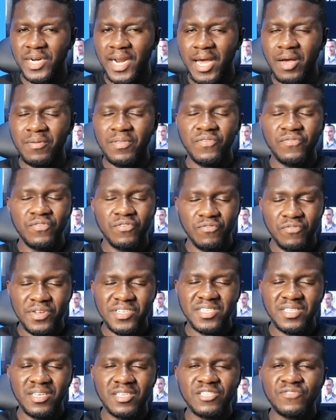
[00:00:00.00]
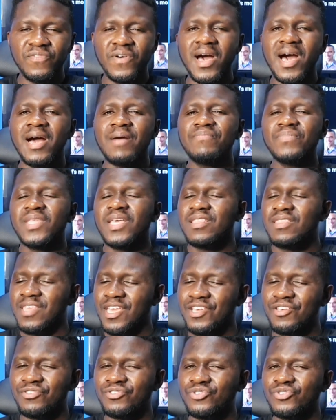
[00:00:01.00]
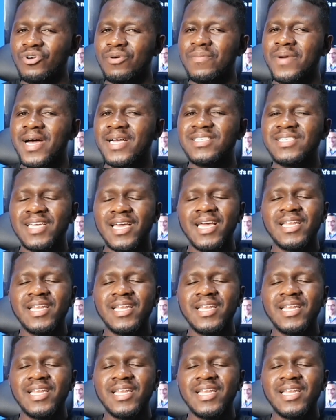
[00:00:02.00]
Now, if you've reached this far, thank you so much,